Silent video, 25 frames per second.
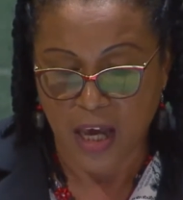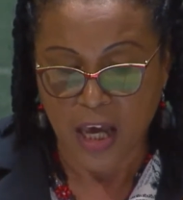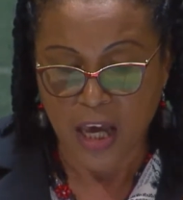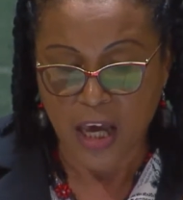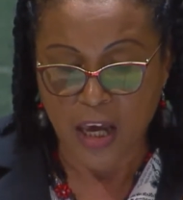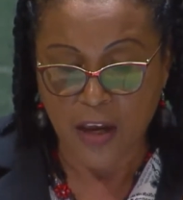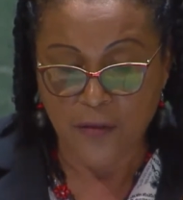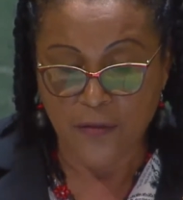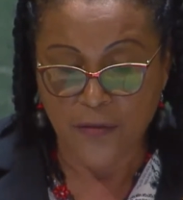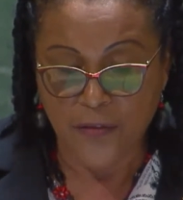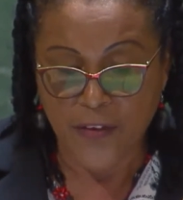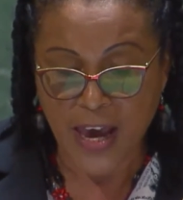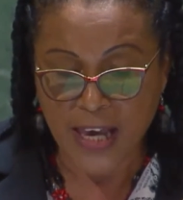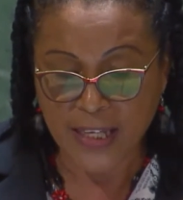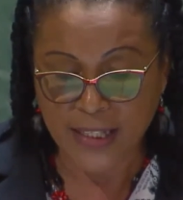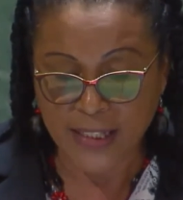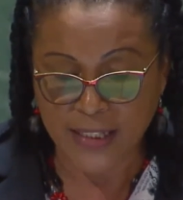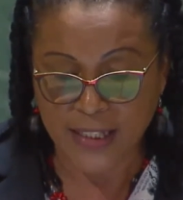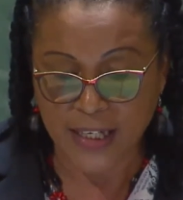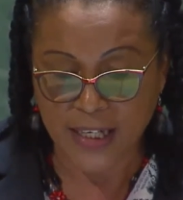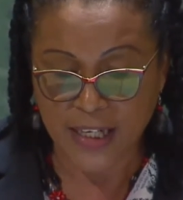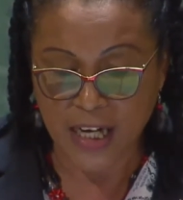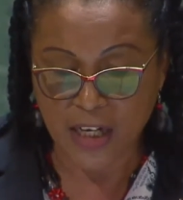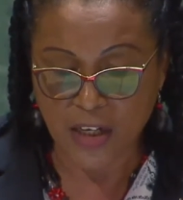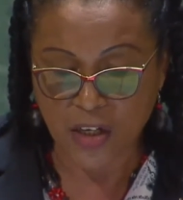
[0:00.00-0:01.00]

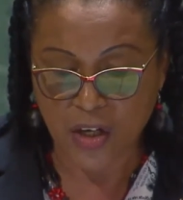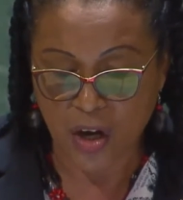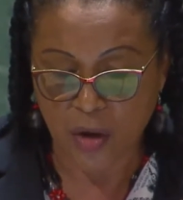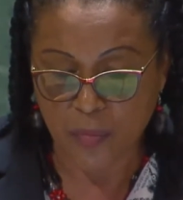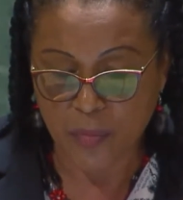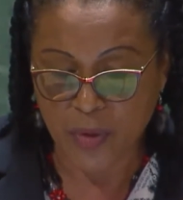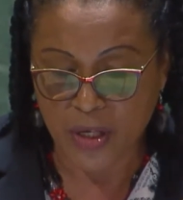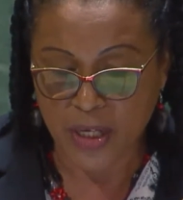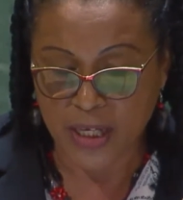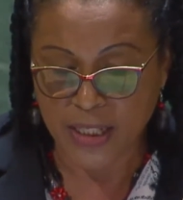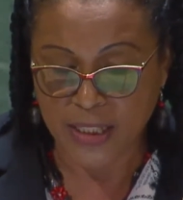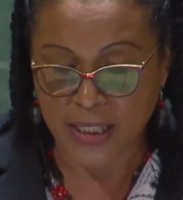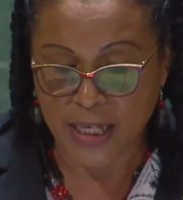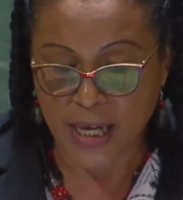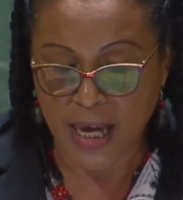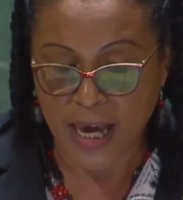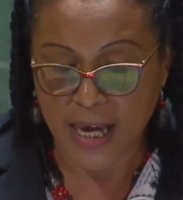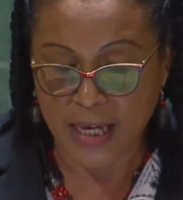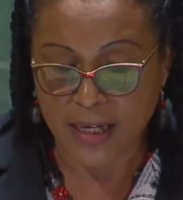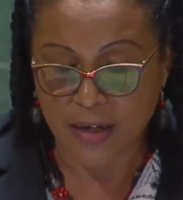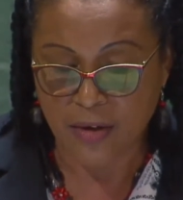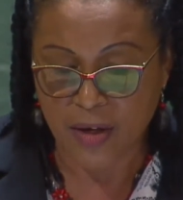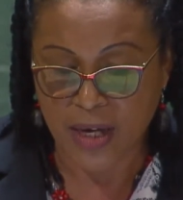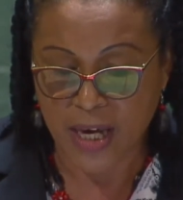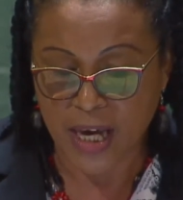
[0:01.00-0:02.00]
invested in community
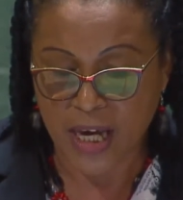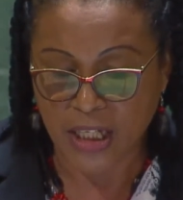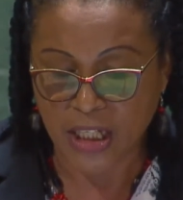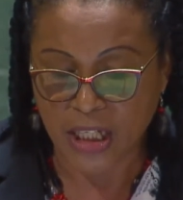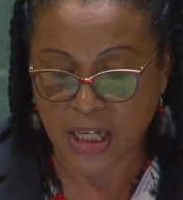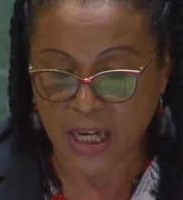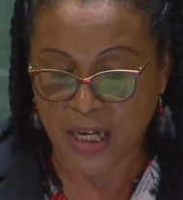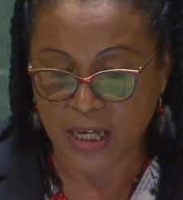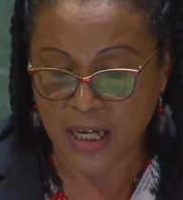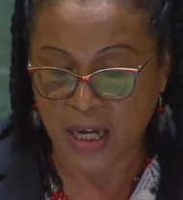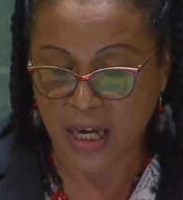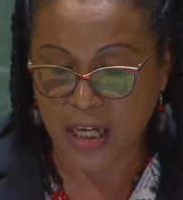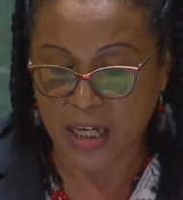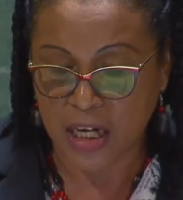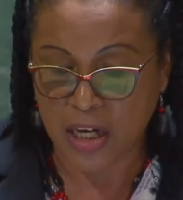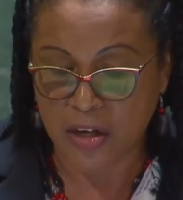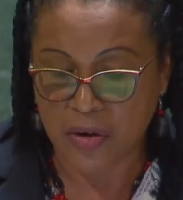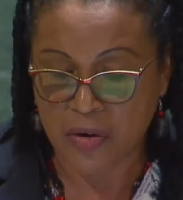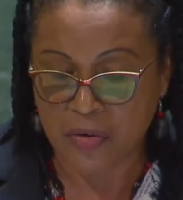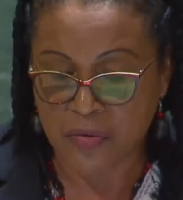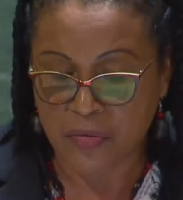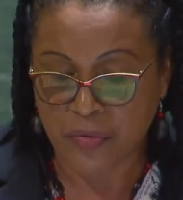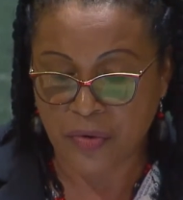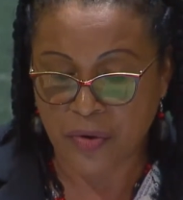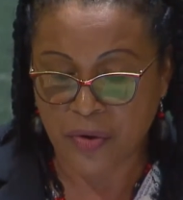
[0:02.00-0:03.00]
education and
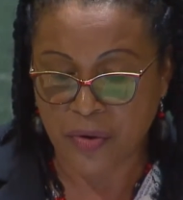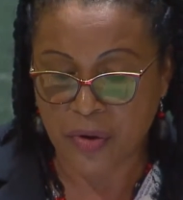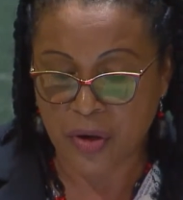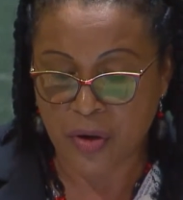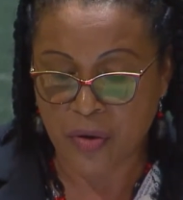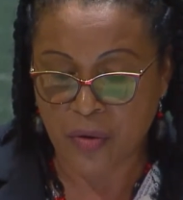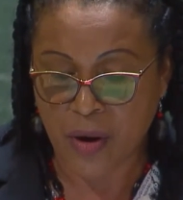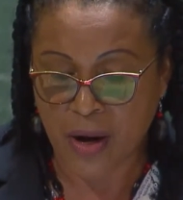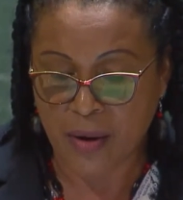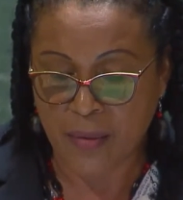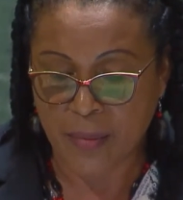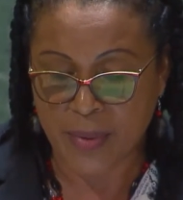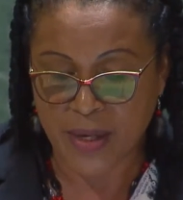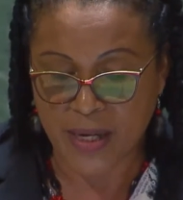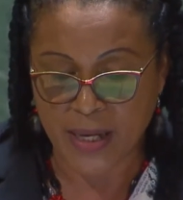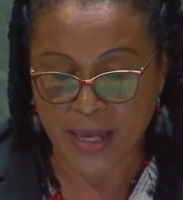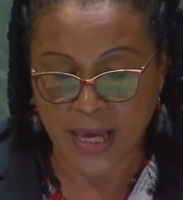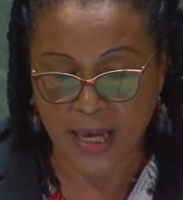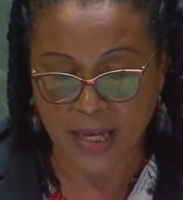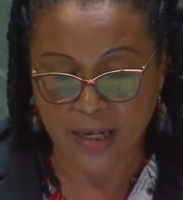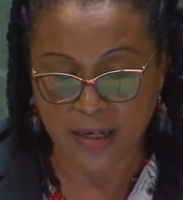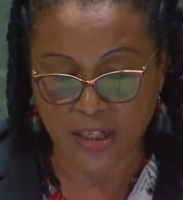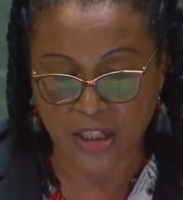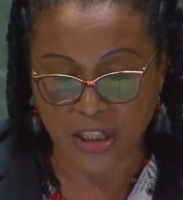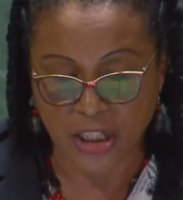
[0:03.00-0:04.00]
in renewable
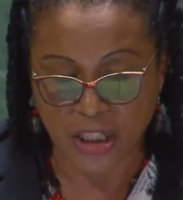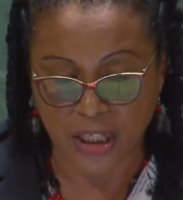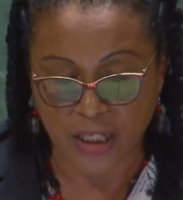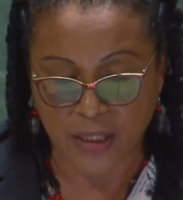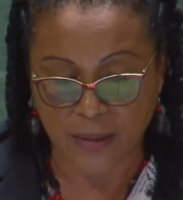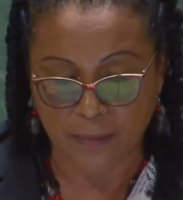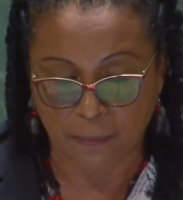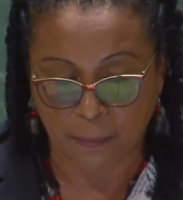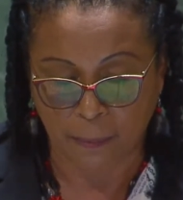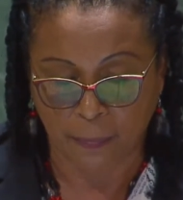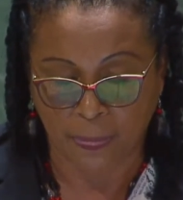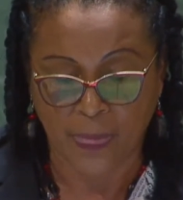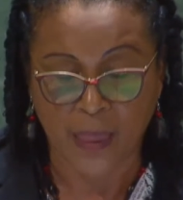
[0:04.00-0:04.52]
energy.